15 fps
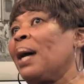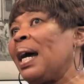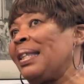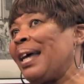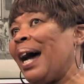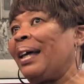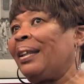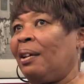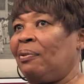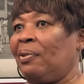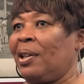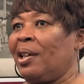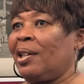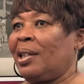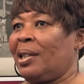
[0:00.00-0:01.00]
my dad lived
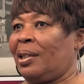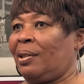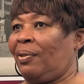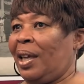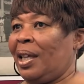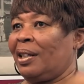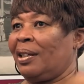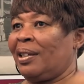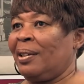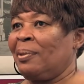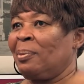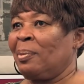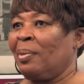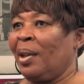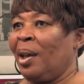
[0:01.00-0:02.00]
in Huddersfield,
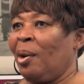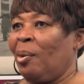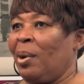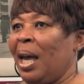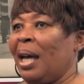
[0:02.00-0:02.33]
we